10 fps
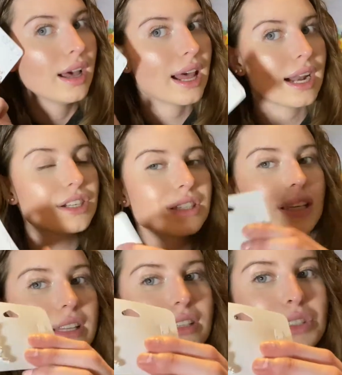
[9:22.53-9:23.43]
And I just
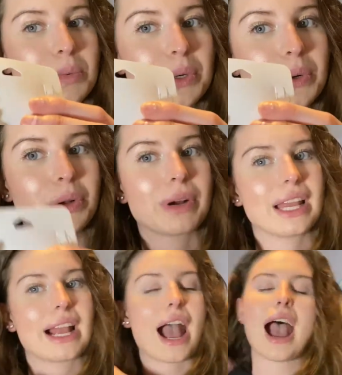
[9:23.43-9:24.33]
think that's super cool to wear
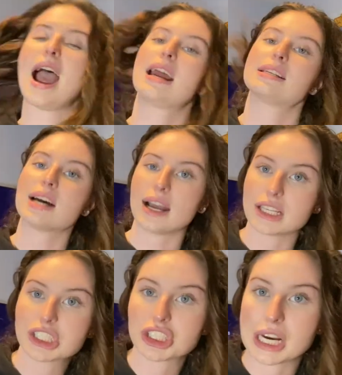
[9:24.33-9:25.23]
like a high,
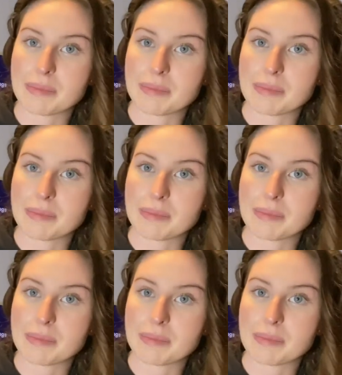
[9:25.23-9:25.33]
tight, straight